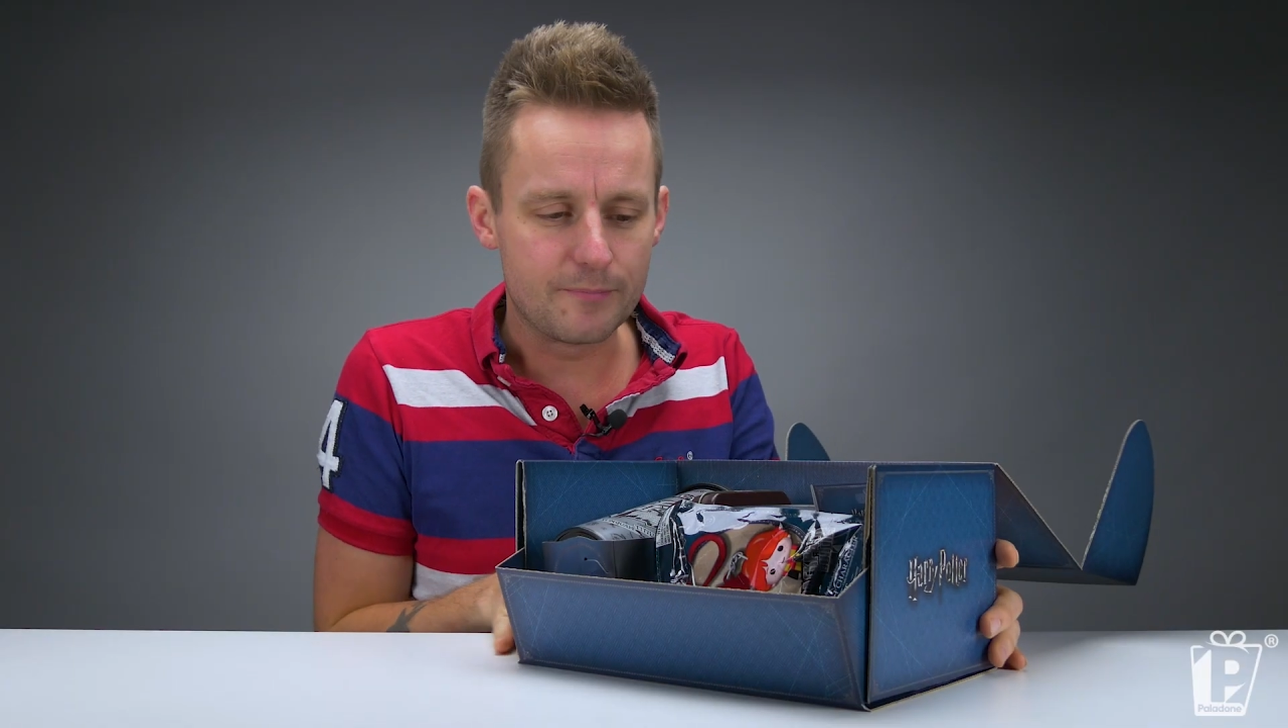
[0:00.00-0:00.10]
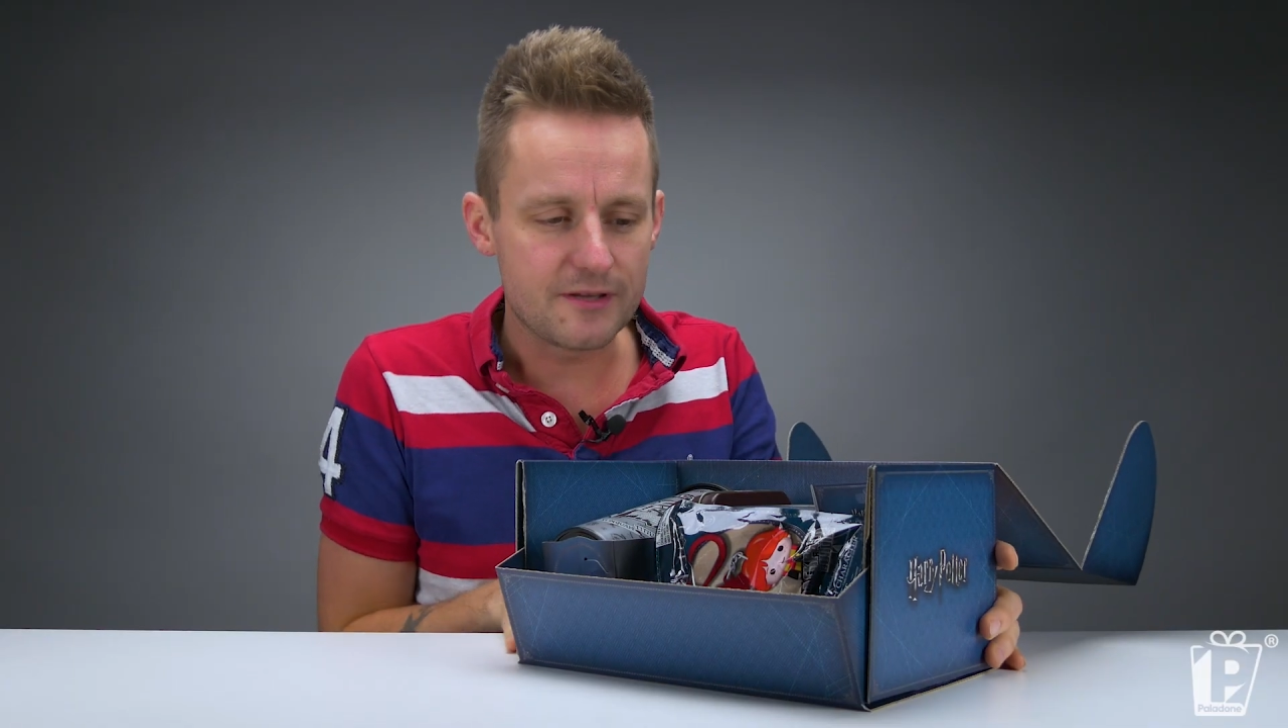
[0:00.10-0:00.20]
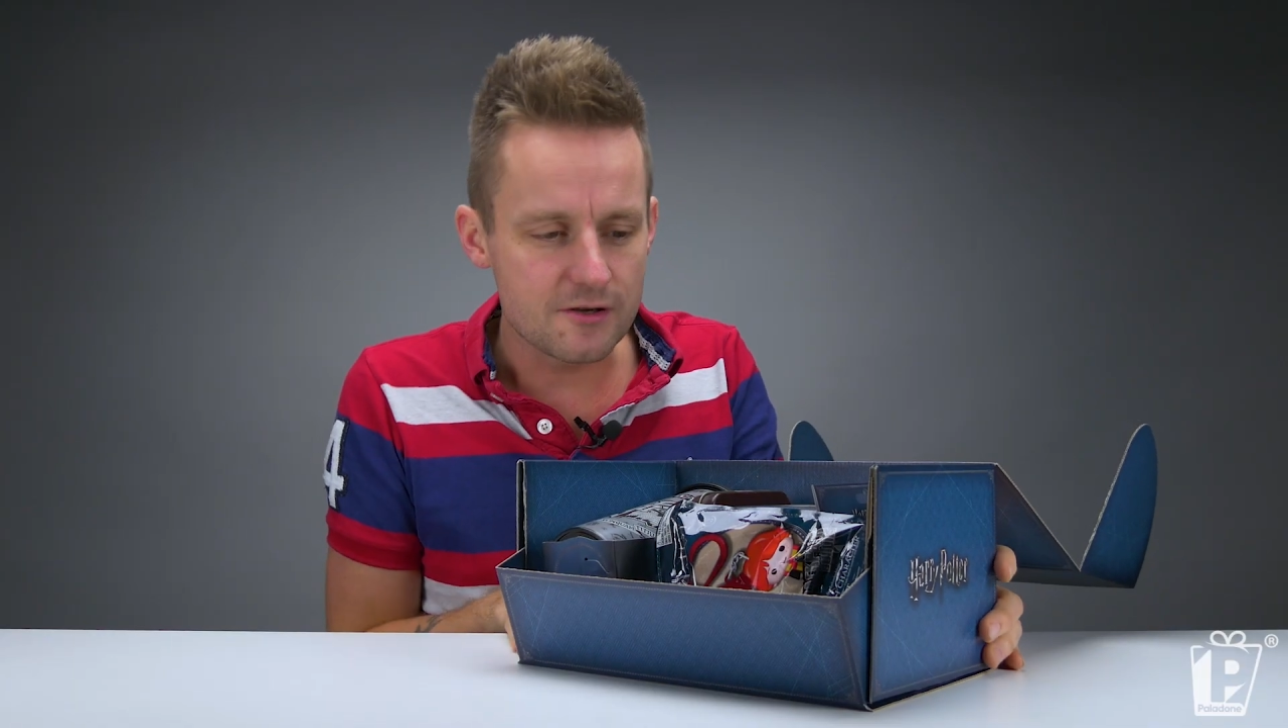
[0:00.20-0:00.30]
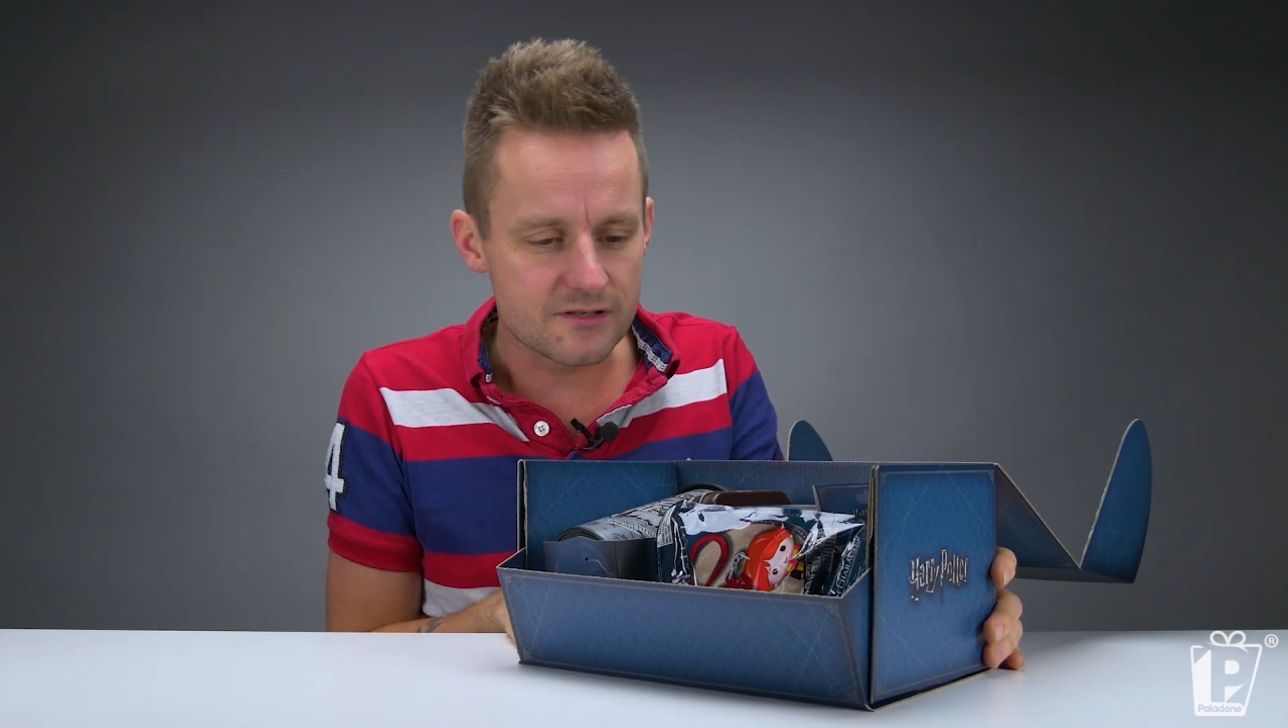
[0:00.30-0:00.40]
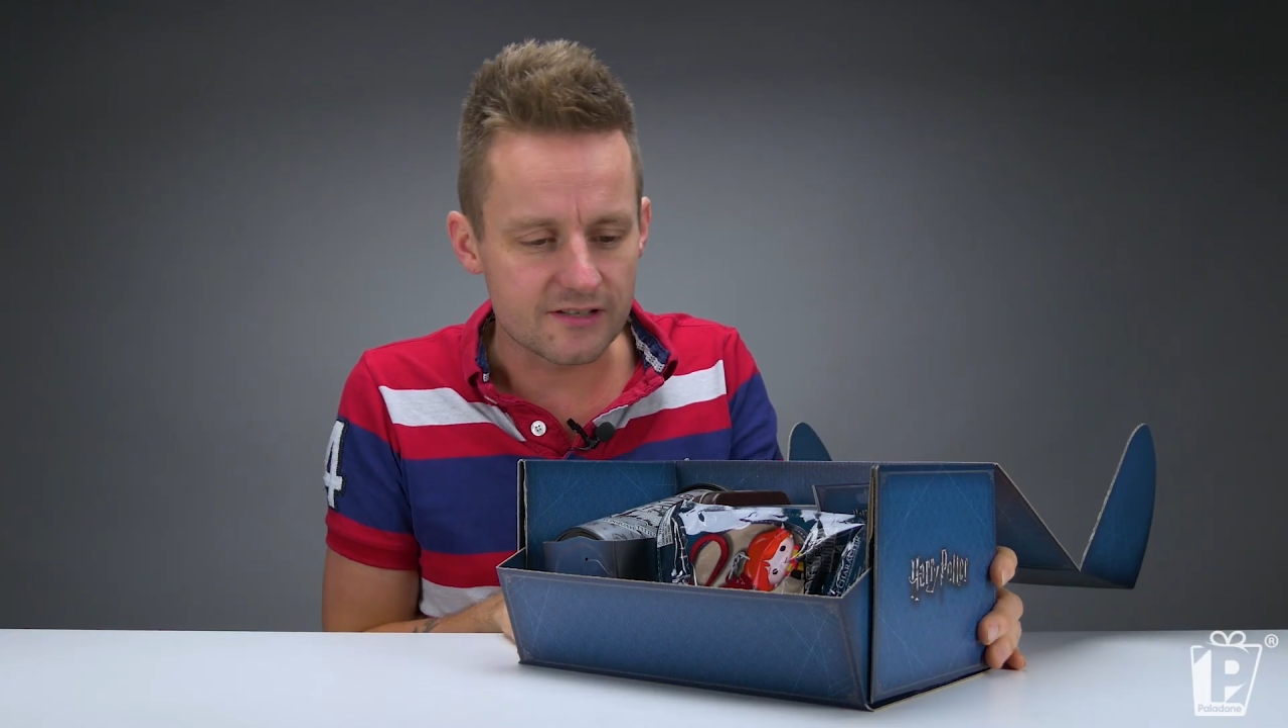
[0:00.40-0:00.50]

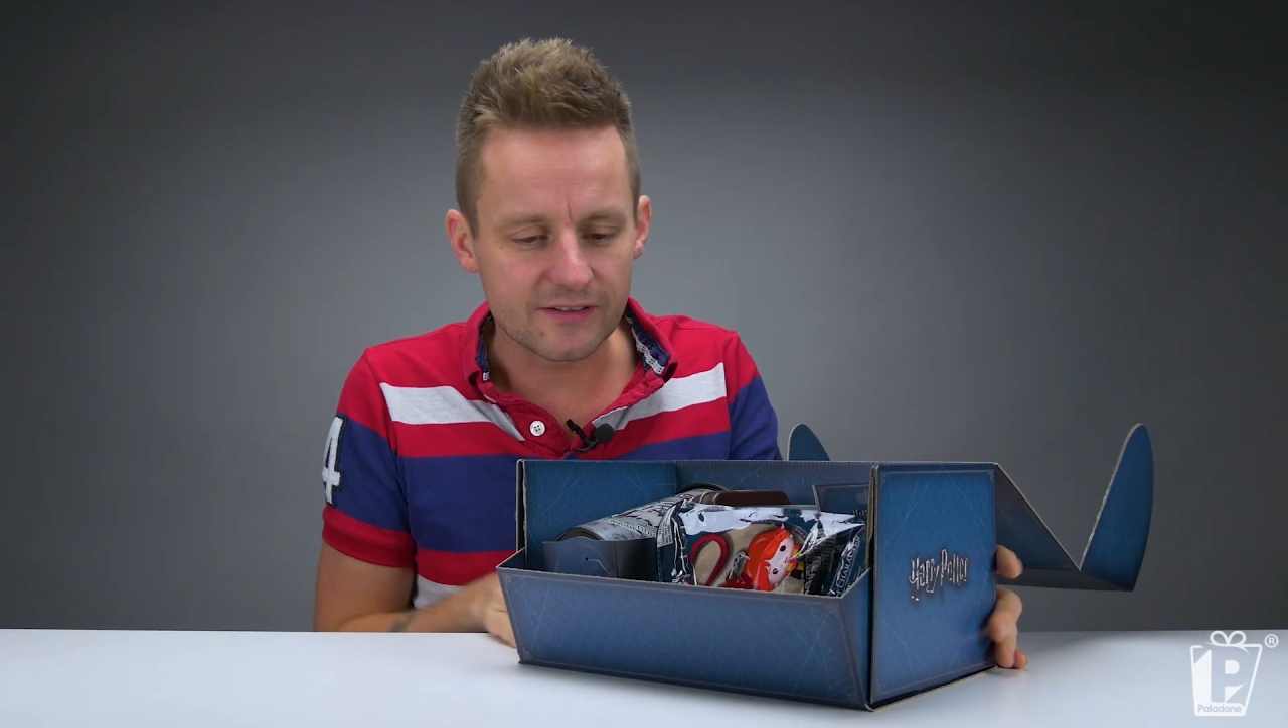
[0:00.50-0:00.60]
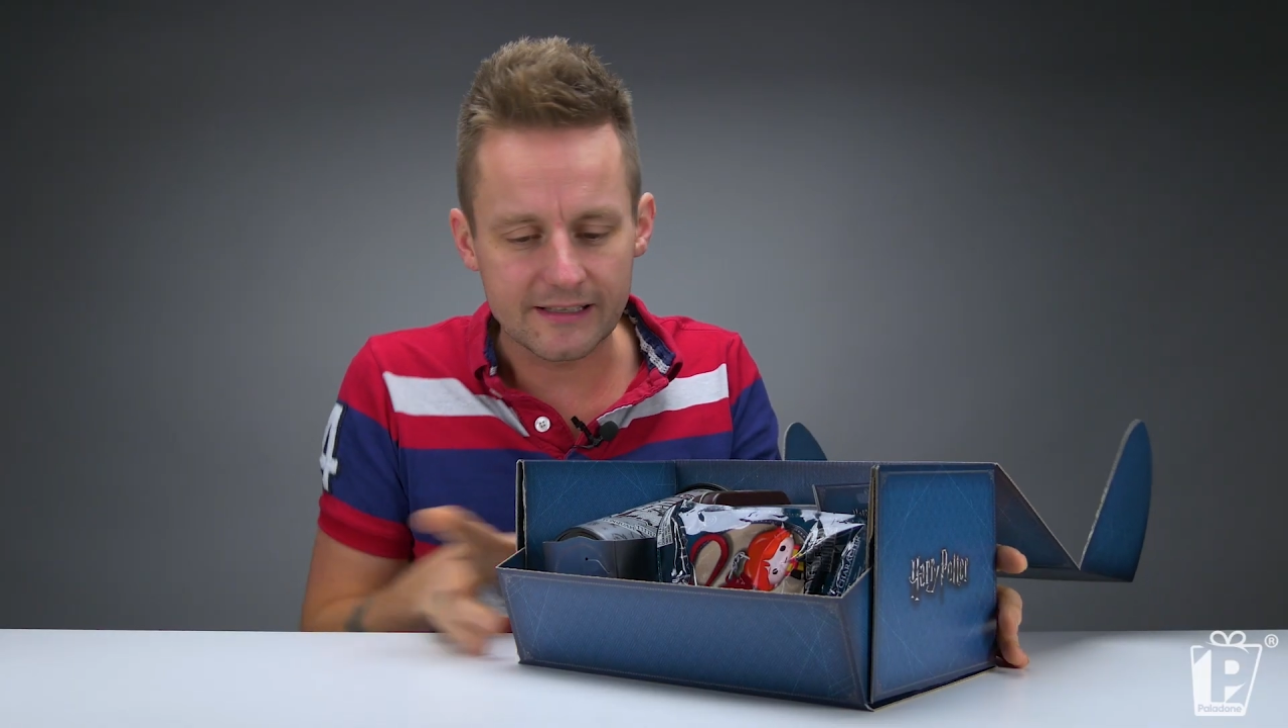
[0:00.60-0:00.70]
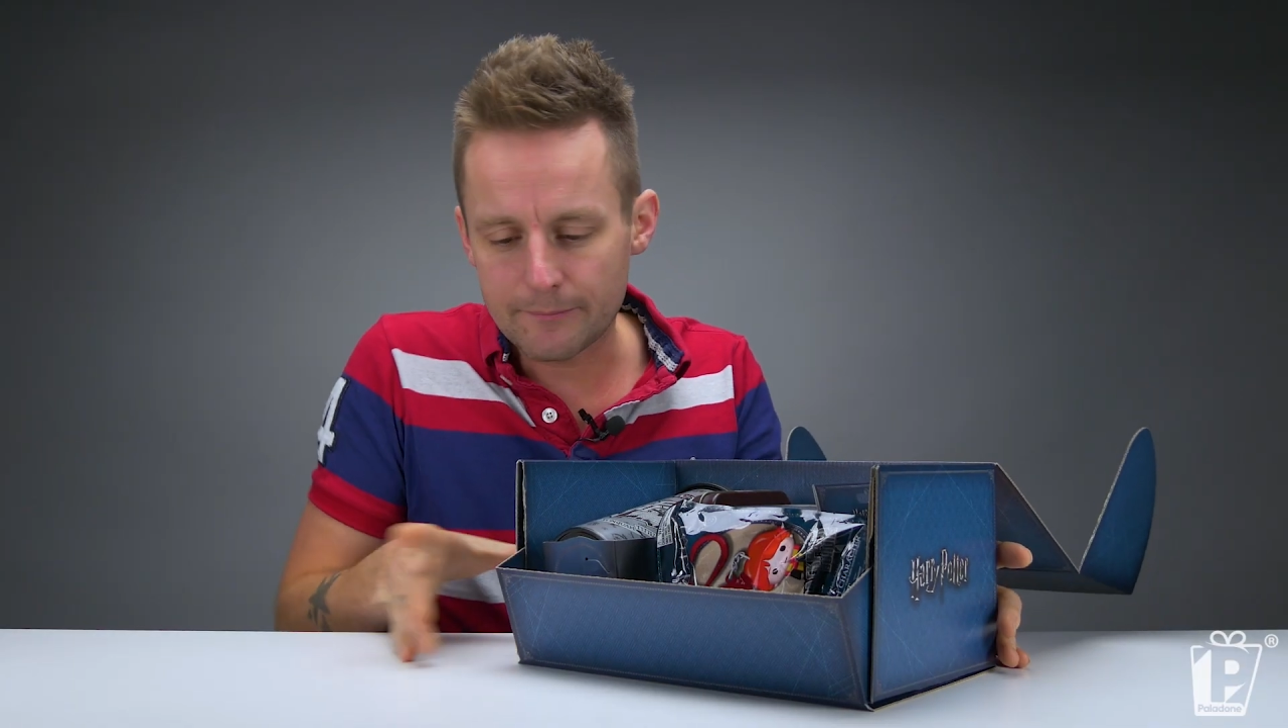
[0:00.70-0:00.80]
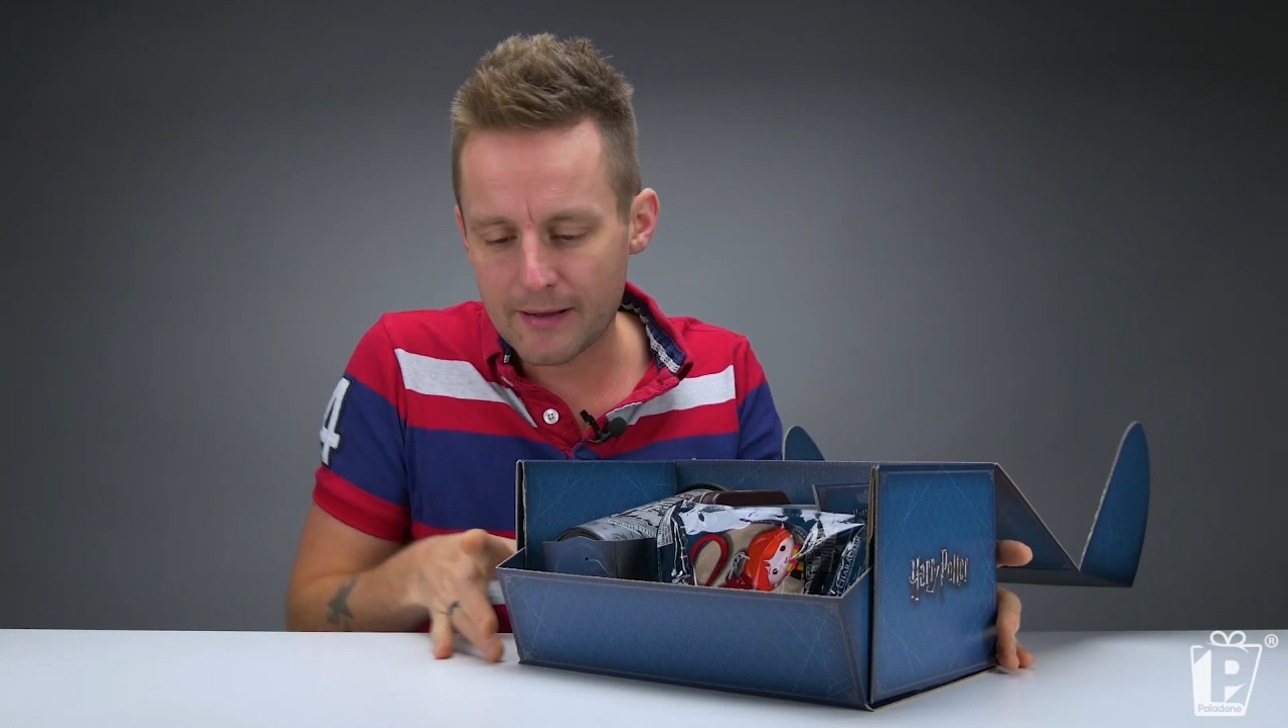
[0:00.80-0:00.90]
beautifully